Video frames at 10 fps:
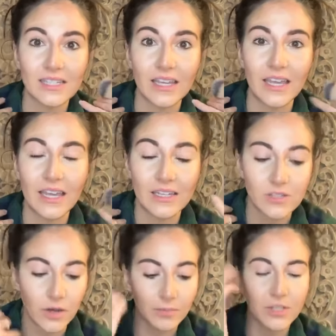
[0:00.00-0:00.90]
And
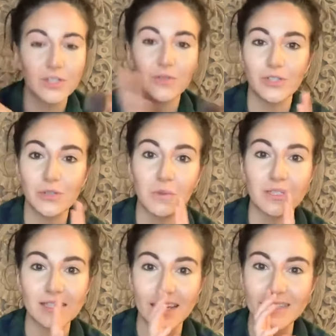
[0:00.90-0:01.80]
so I'm gonna do just
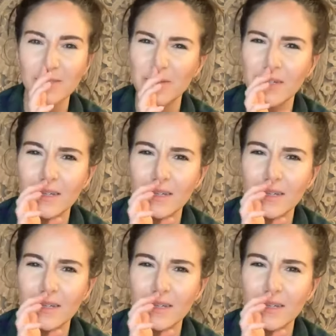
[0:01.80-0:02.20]
one side so you can